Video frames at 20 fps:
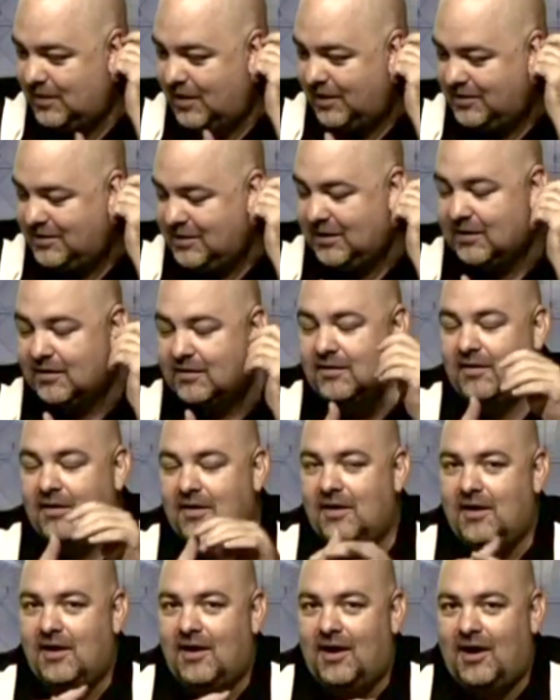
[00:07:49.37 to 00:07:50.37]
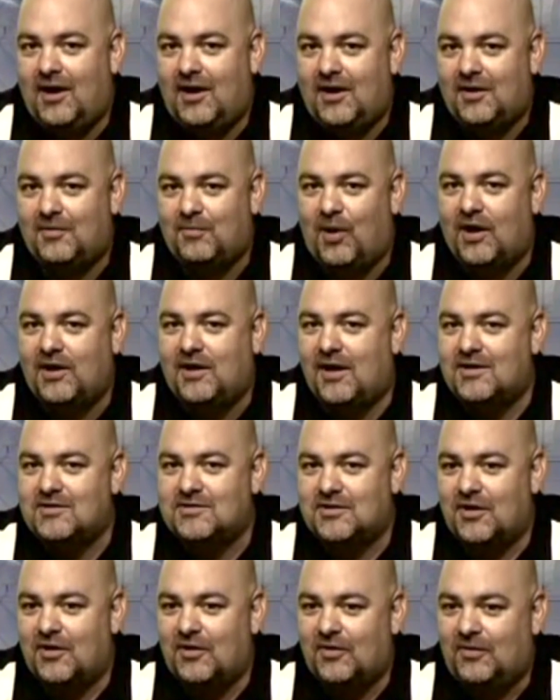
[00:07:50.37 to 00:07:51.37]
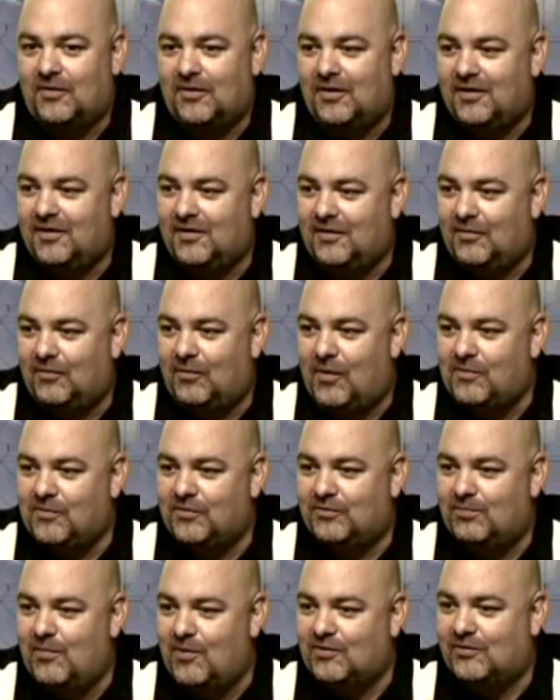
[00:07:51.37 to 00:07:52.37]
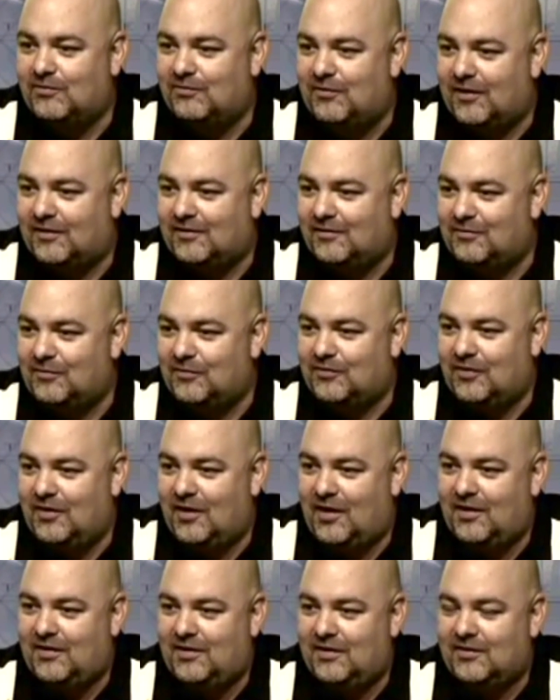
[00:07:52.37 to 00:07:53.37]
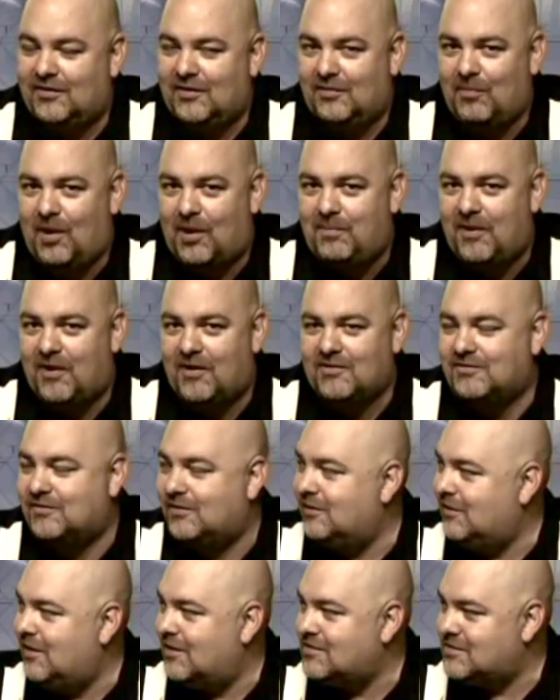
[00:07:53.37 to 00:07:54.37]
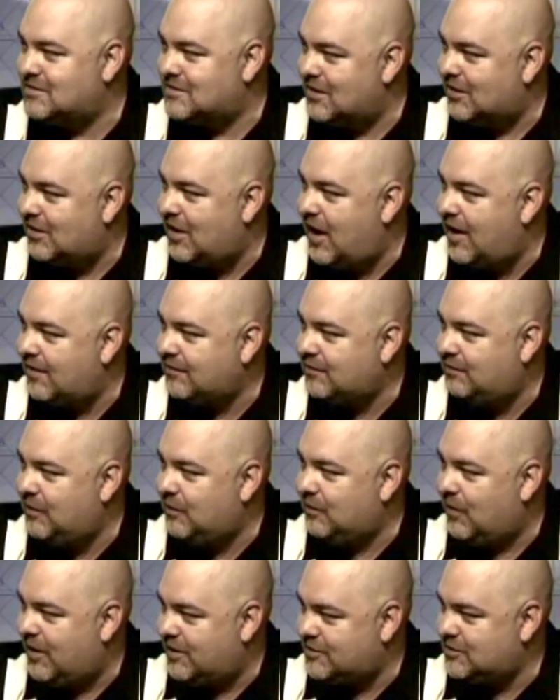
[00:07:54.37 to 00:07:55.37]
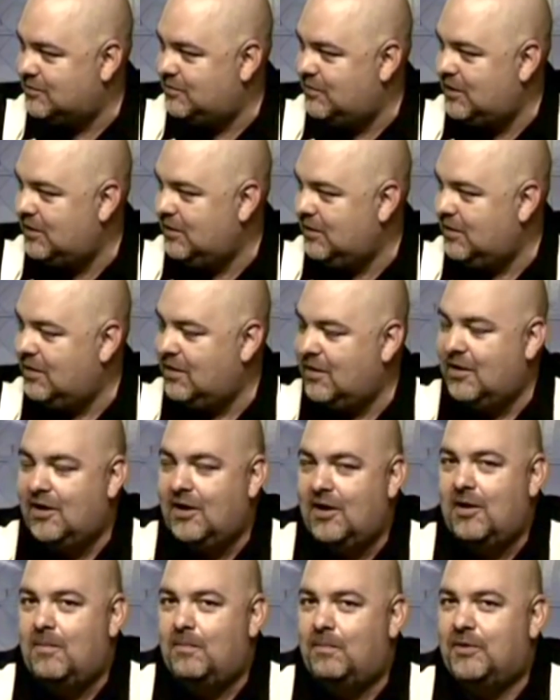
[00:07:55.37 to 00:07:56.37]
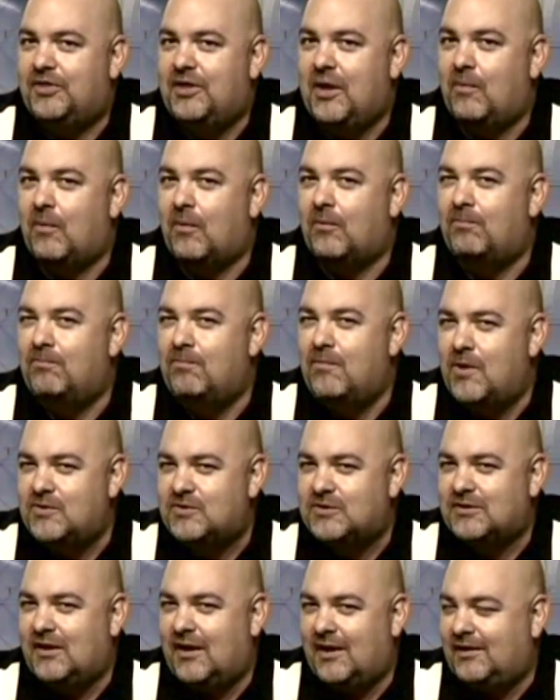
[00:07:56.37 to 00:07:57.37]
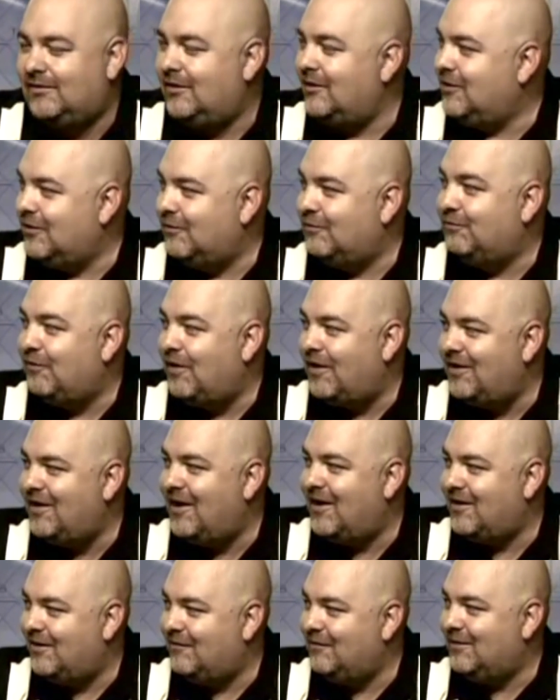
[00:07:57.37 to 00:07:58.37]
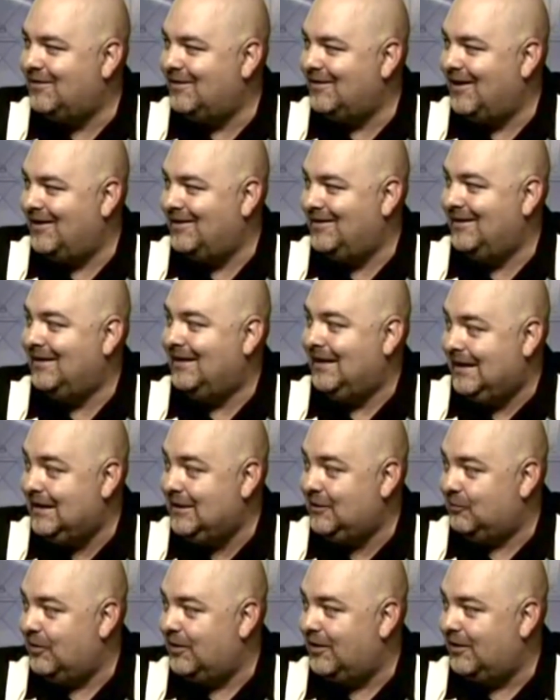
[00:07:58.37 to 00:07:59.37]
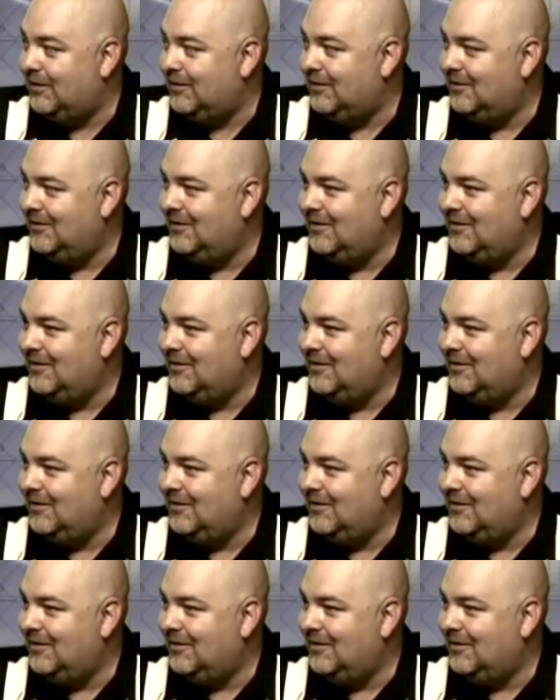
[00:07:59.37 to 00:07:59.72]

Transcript: idea. In my case, though, what was most effective was the idea that my parents didn't necessarily have to be watching me, but they were most likely going to find out everything I did anyway,